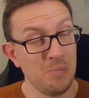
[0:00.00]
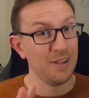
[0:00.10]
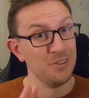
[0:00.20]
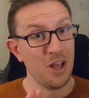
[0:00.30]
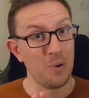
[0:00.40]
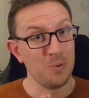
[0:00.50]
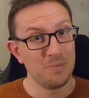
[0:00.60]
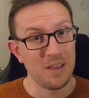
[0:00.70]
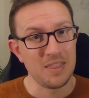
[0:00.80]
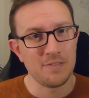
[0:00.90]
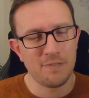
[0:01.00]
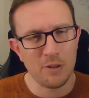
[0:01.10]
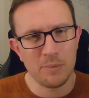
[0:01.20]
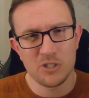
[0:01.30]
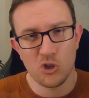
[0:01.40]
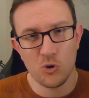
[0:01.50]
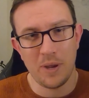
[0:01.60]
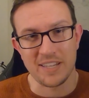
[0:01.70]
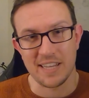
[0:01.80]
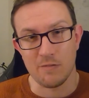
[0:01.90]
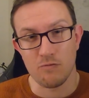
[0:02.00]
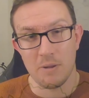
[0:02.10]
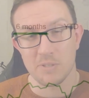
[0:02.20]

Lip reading: Hell no. In the following 2 weeks, it